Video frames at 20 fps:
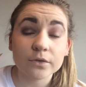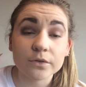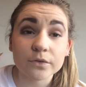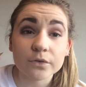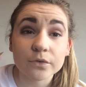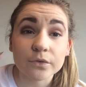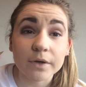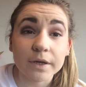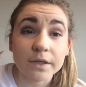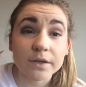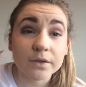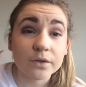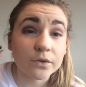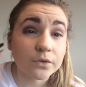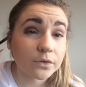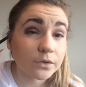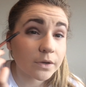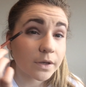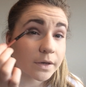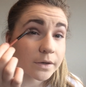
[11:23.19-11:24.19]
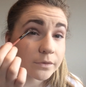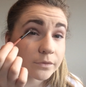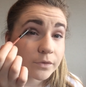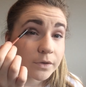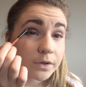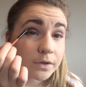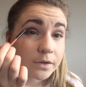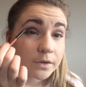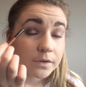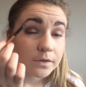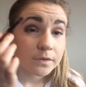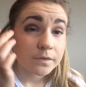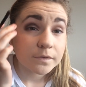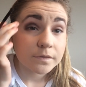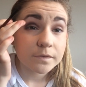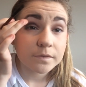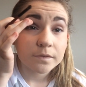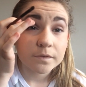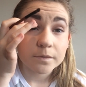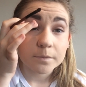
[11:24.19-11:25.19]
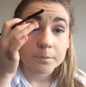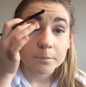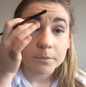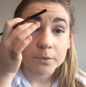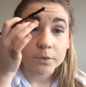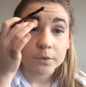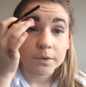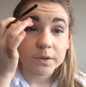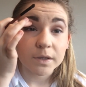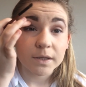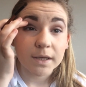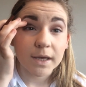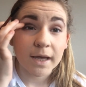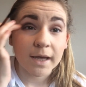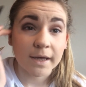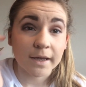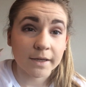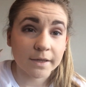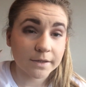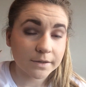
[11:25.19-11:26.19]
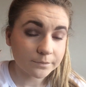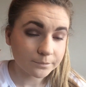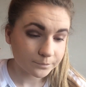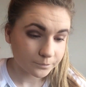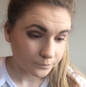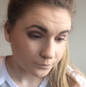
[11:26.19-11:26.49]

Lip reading: It's created a kind of smoky eye.